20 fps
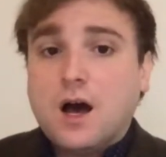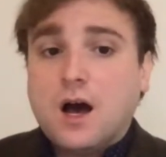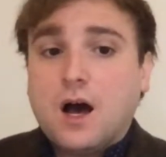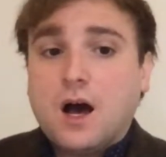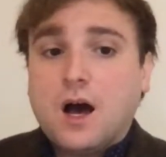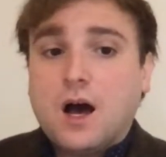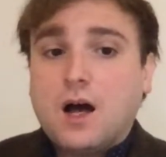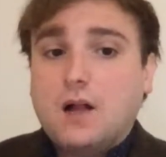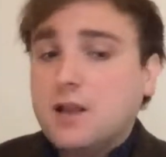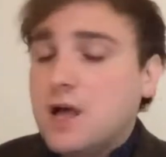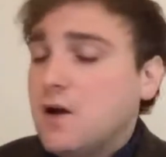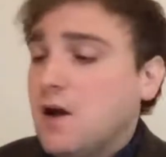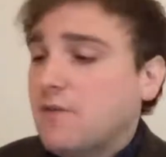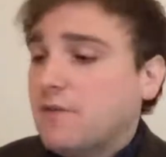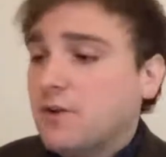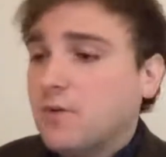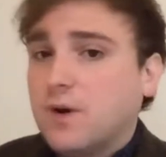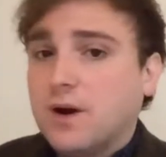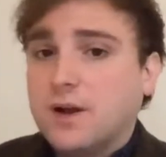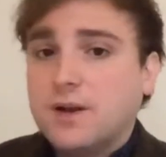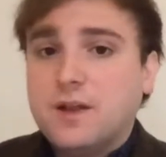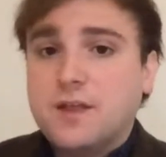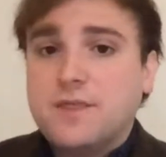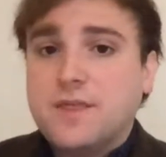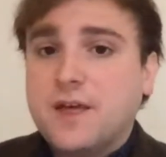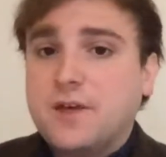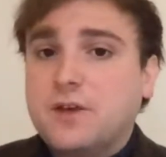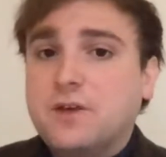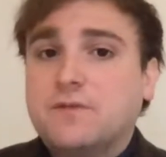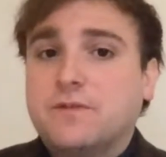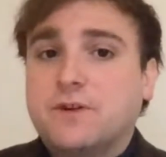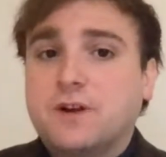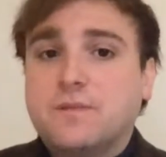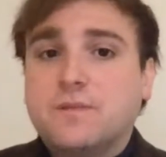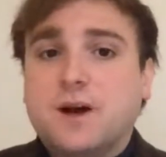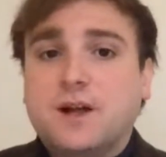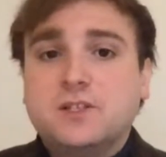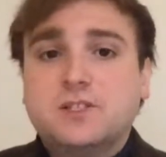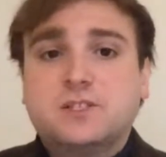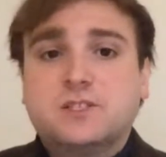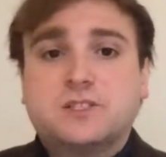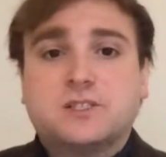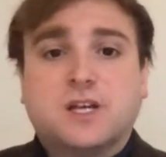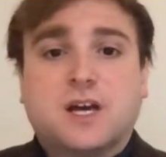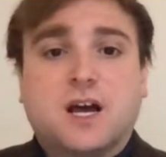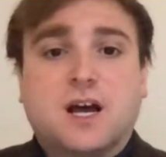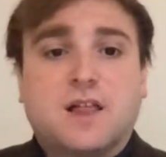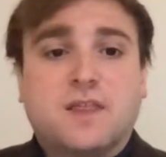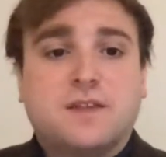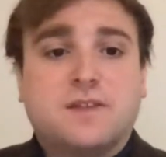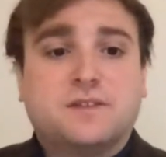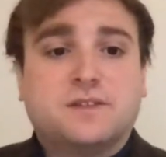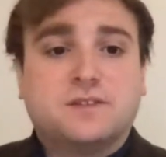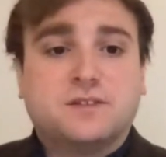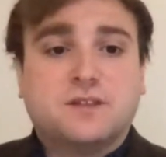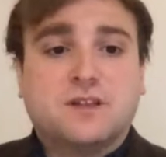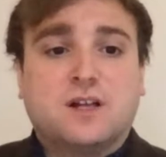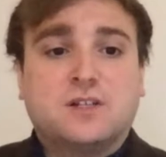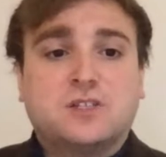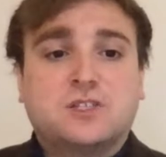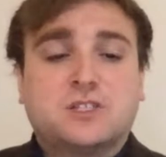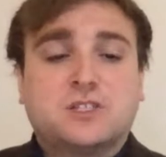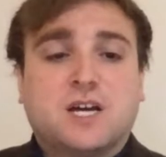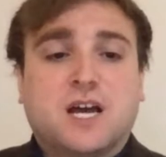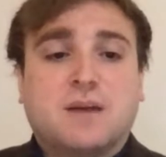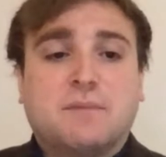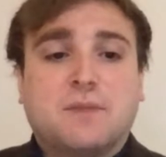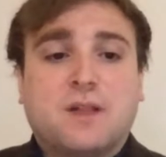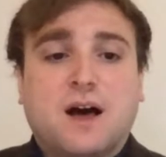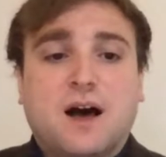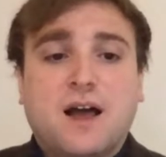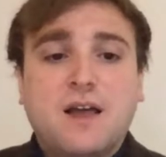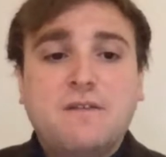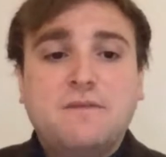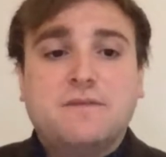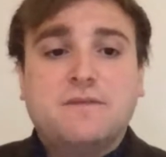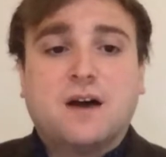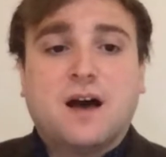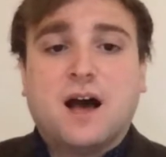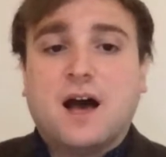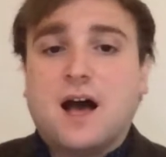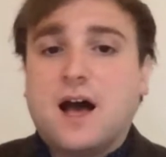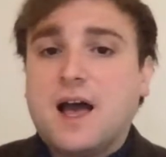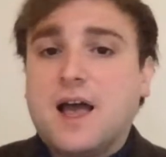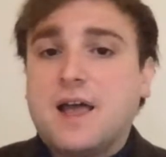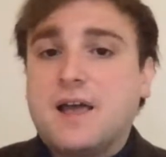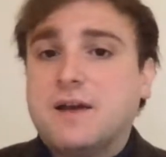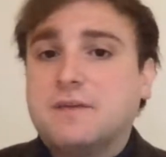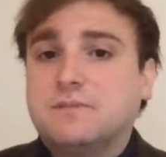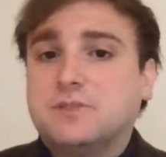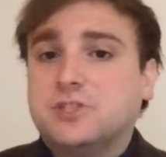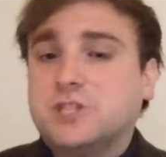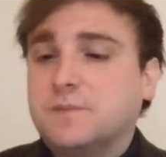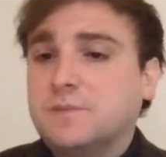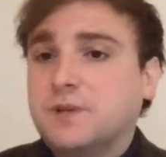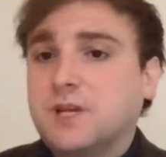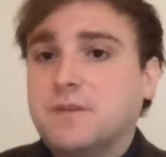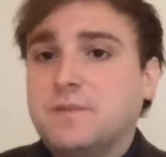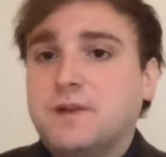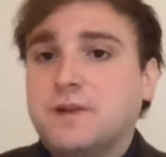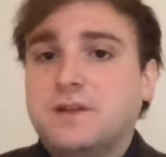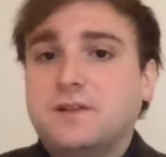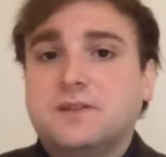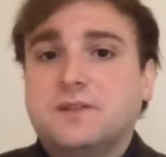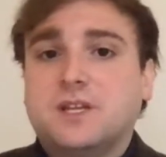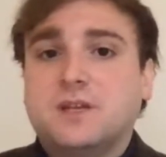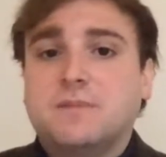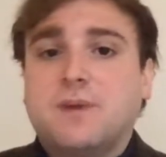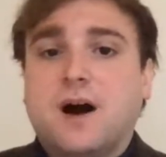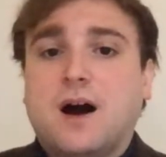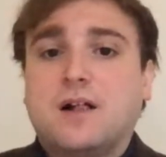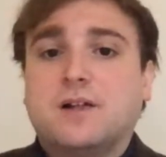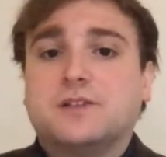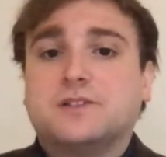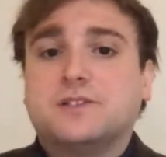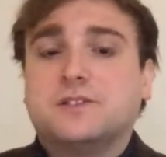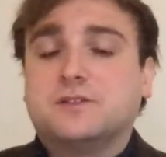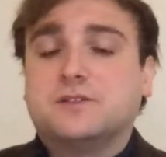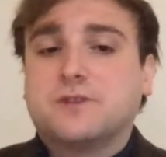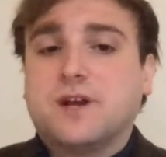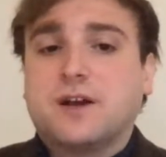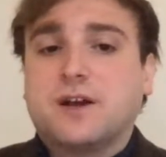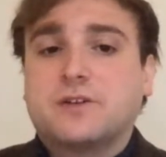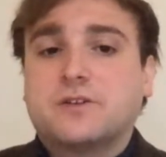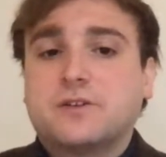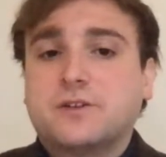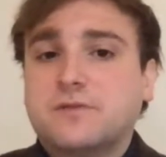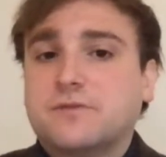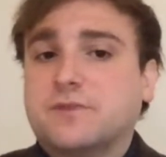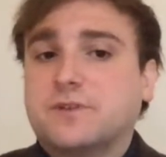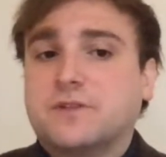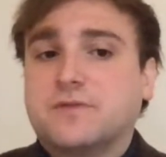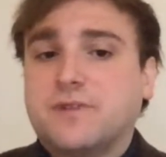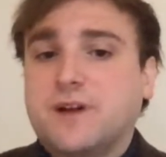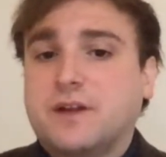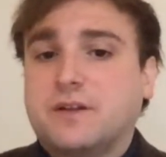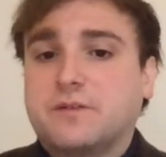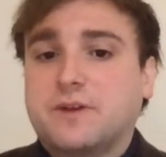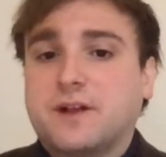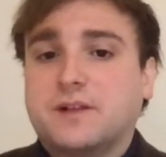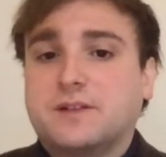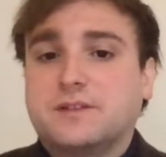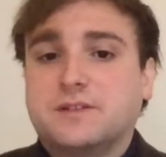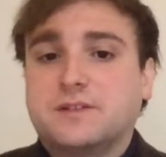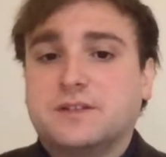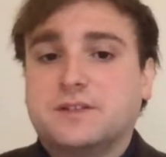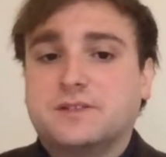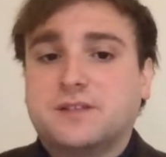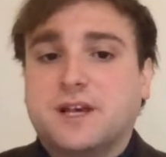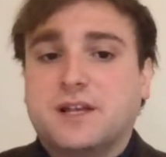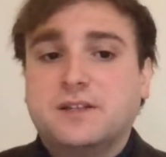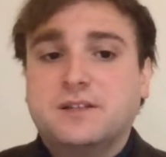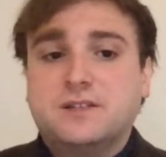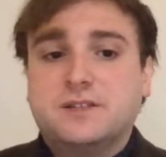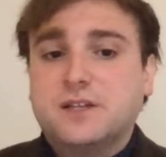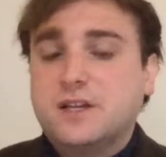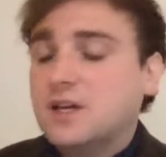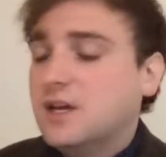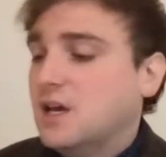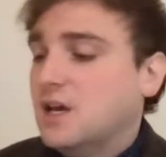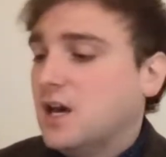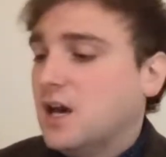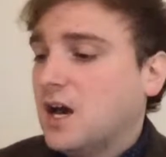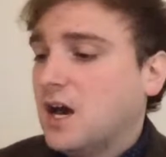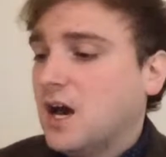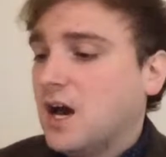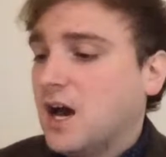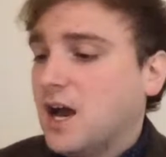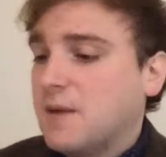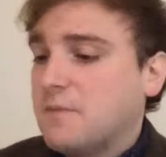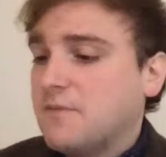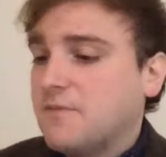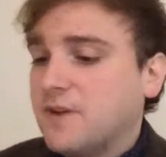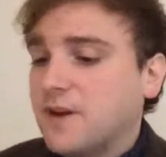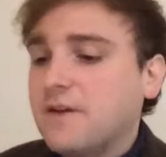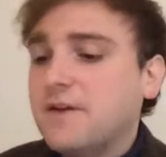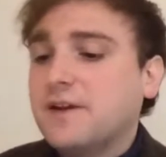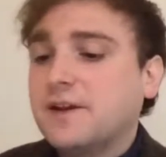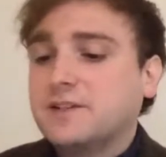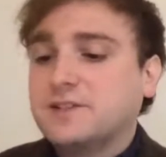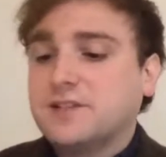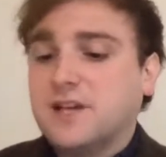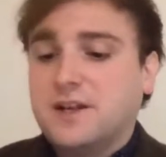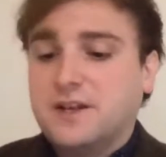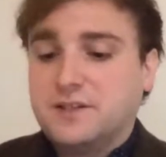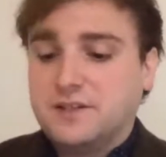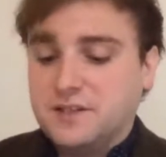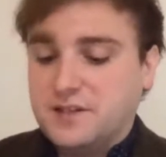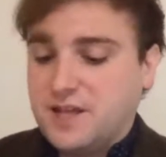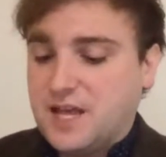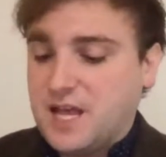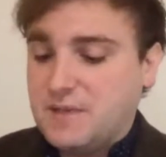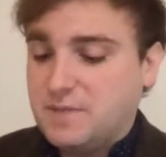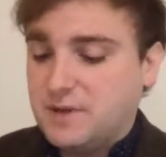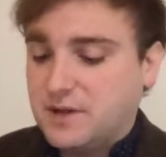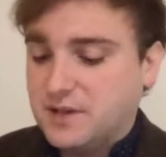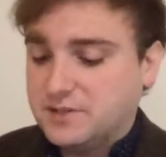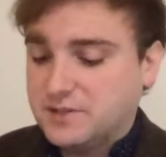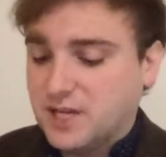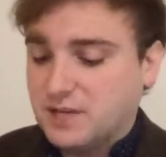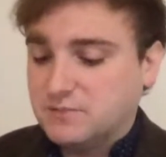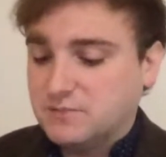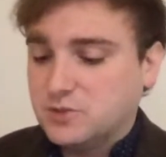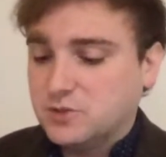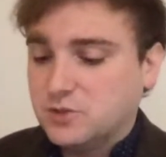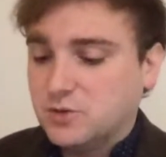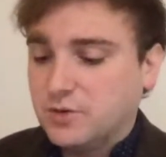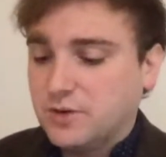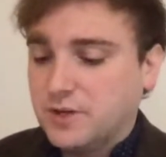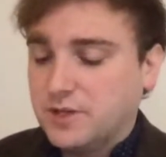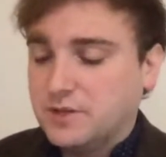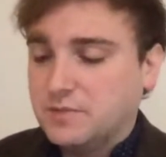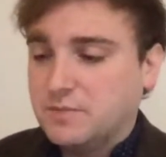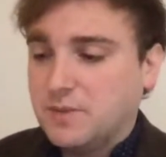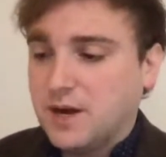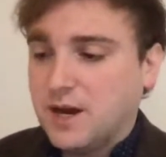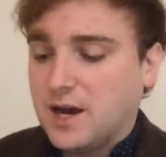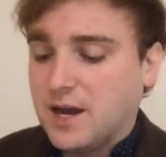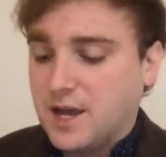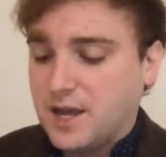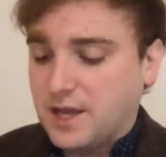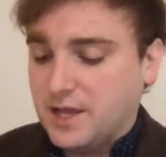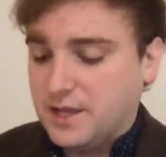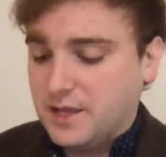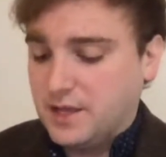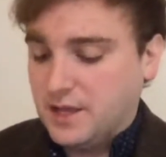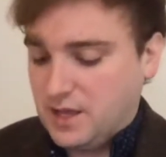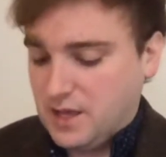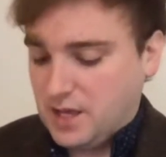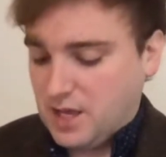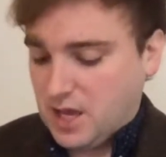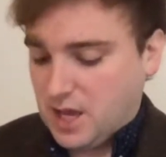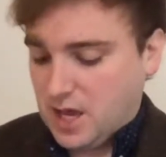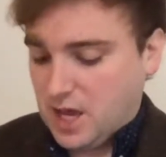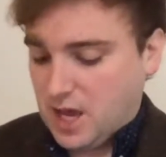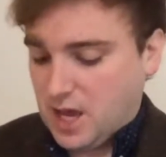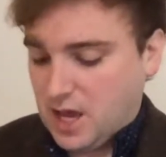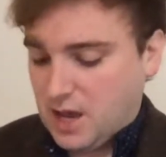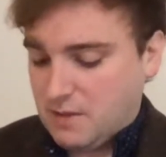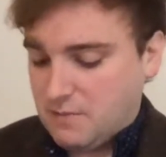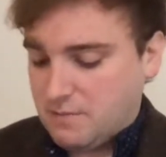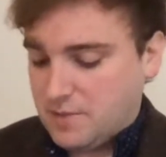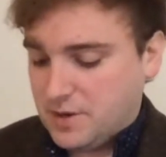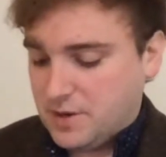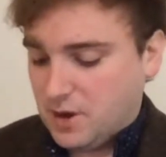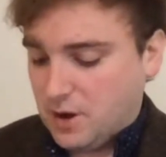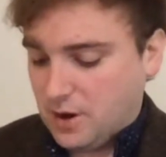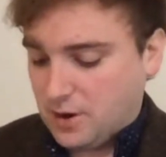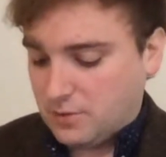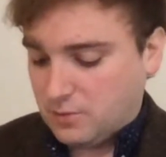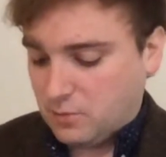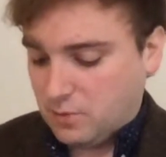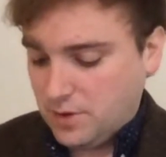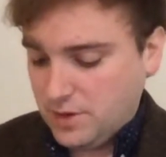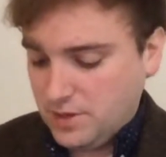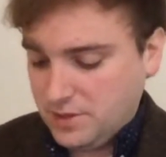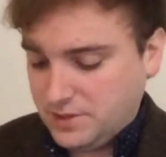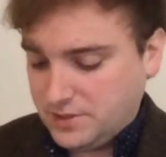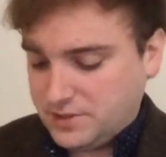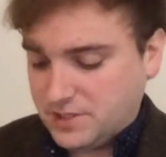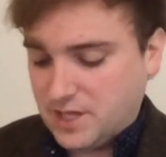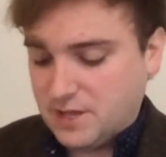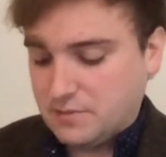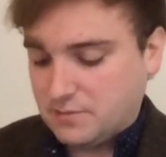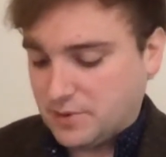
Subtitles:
Hello, everyone. Thank you very much. This is Lunchtime Live. I am Chip Gibbons, the Policy Director for Defending Rights and Dissent. I'm very excited today because I'm joined by Baynard Woods and